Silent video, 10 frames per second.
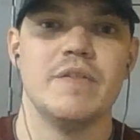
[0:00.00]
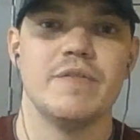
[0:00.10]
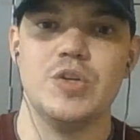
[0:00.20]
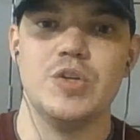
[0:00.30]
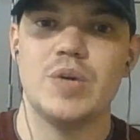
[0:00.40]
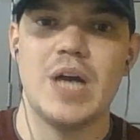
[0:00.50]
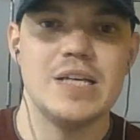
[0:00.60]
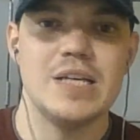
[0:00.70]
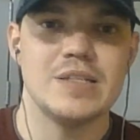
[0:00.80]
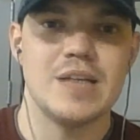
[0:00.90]
you
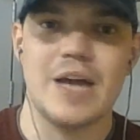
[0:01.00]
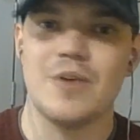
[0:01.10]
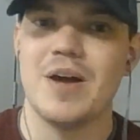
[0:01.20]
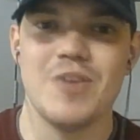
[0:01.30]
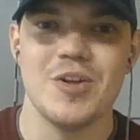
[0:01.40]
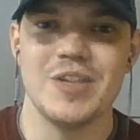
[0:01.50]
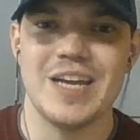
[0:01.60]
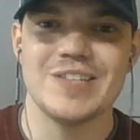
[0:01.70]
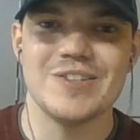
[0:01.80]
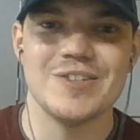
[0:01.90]
guys. I don't have all the
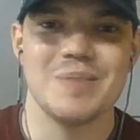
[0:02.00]
answers.